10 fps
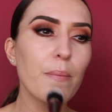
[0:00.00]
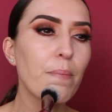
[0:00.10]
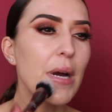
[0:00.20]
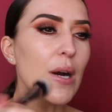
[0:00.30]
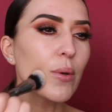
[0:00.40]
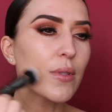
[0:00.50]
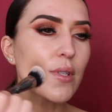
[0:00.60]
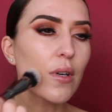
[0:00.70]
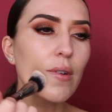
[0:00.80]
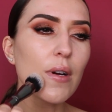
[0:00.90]
pounce
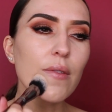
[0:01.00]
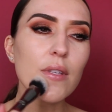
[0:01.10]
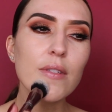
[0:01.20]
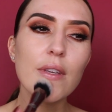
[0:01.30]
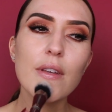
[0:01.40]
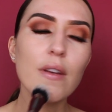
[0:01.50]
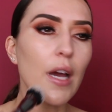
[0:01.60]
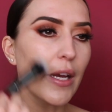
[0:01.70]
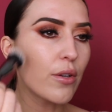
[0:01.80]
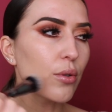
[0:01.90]
around the skin.
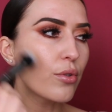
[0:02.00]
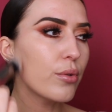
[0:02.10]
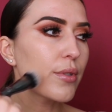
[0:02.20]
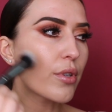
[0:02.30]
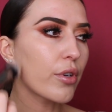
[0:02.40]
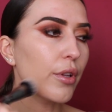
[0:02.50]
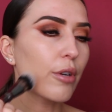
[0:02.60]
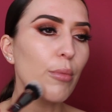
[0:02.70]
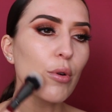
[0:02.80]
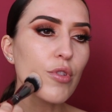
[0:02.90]
I don't do circular
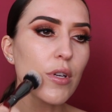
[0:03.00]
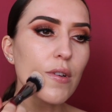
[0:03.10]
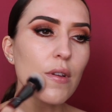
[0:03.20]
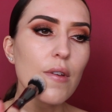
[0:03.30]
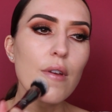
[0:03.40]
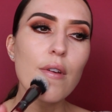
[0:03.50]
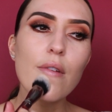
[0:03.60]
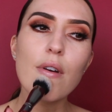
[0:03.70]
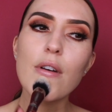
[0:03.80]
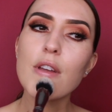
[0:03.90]
motion.
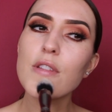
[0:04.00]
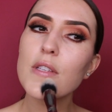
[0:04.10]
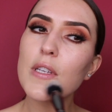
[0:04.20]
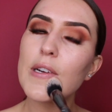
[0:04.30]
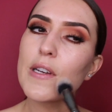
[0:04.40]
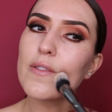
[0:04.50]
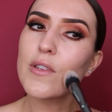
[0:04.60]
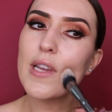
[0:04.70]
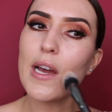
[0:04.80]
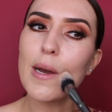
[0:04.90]
I just kind of
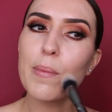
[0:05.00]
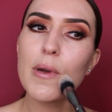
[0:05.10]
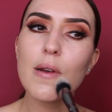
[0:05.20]
tap.